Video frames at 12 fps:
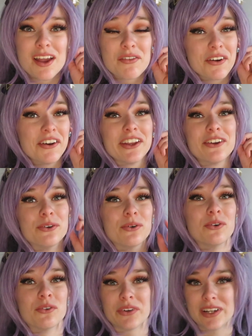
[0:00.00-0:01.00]
Very cool,
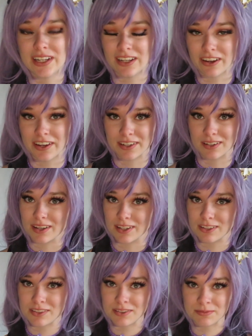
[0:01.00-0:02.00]
really like that.
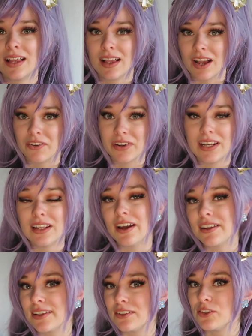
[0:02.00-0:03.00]
I really like
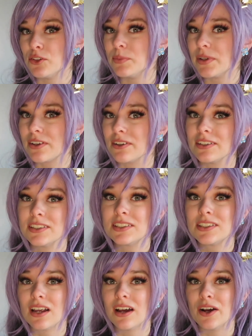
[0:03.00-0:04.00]
that too
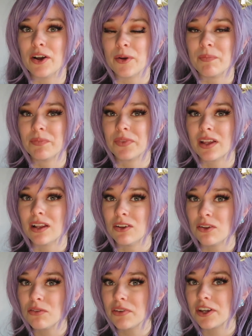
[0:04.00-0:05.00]
because a
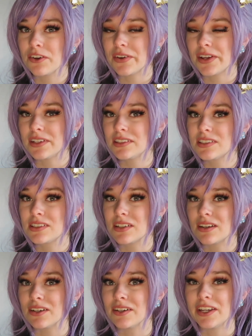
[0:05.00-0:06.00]
lot of earrings
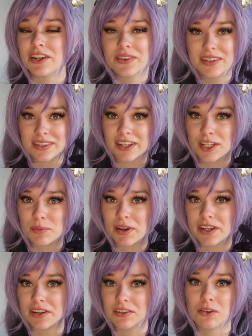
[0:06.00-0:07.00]
irritate my
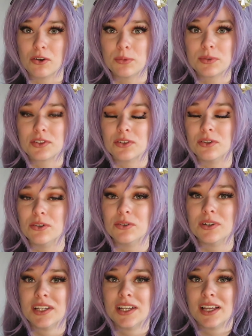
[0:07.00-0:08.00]
earlobe, so
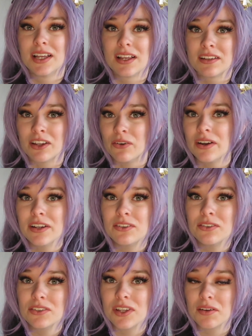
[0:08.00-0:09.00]
now I
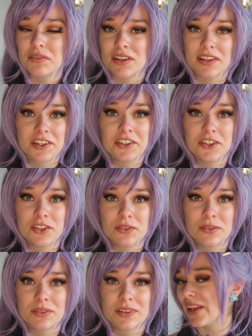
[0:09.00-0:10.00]
don't have that
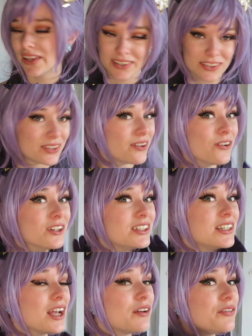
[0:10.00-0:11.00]
issue, and
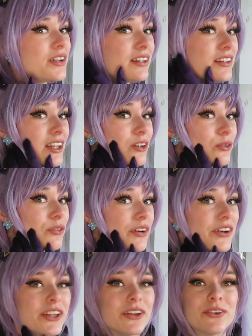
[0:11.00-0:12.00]
honestly I think they look
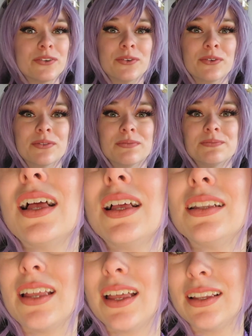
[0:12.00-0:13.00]
very cool.
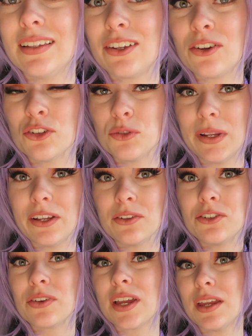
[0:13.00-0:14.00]
Then the cosplay
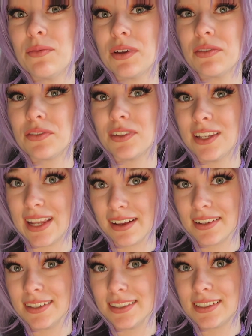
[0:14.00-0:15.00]
also came with the
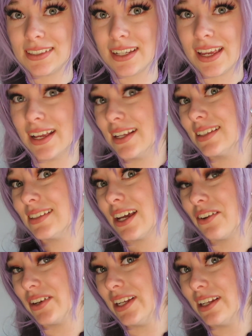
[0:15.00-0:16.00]
necklace, and I
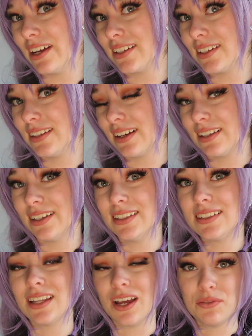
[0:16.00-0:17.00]
really like the
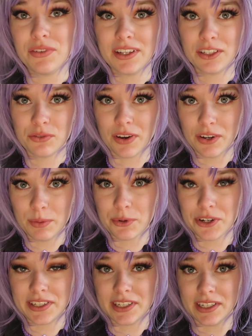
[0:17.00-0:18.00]
necklace. I think it's very
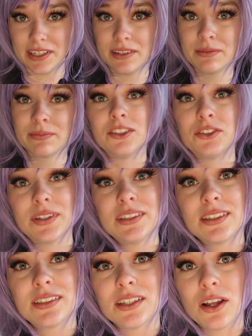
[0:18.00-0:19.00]
pretty. The dress
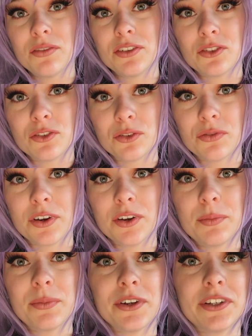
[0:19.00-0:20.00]
itself is also very
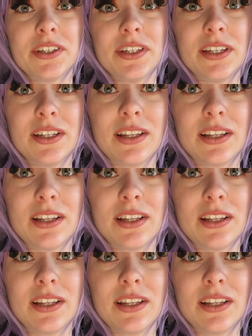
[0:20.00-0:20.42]
pretty.